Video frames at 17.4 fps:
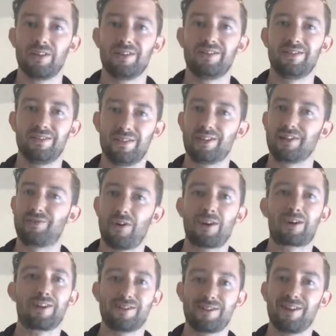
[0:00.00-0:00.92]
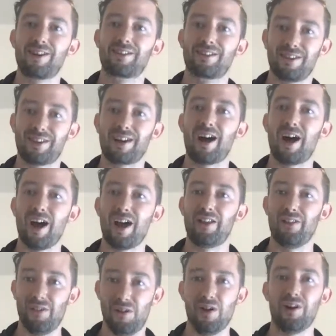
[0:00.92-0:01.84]
this fucking sucks. Like, I
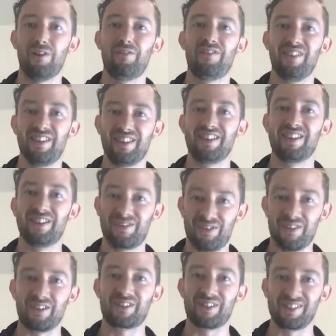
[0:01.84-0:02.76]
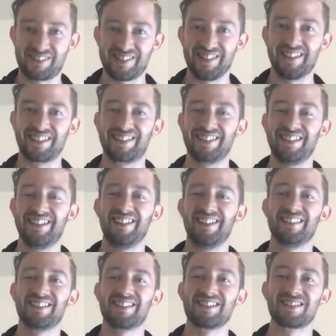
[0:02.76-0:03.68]
love that this fucking sucks, you
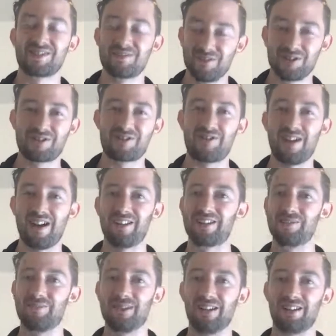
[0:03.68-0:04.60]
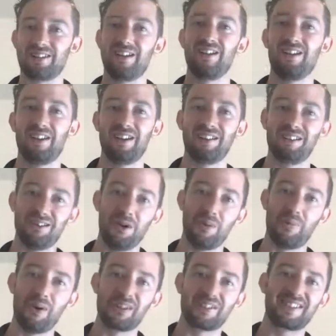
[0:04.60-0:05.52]
know? Just switch around to be like, no,
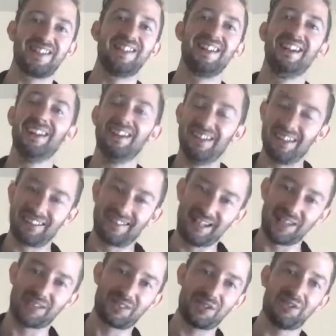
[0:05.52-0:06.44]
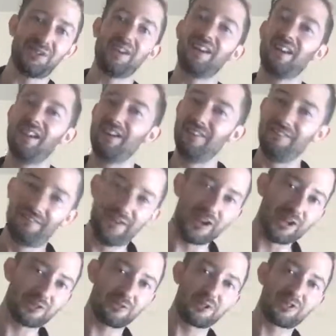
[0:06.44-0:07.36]
pussy, like get through it.
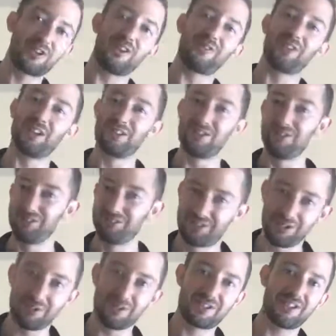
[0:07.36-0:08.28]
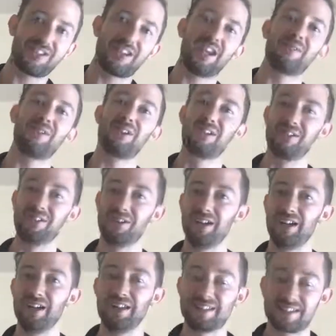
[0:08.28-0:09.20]
Finish what you have to do what you came to do,
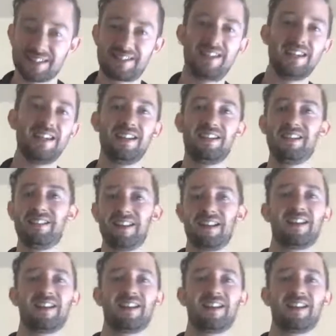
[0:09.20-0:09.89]
succeed,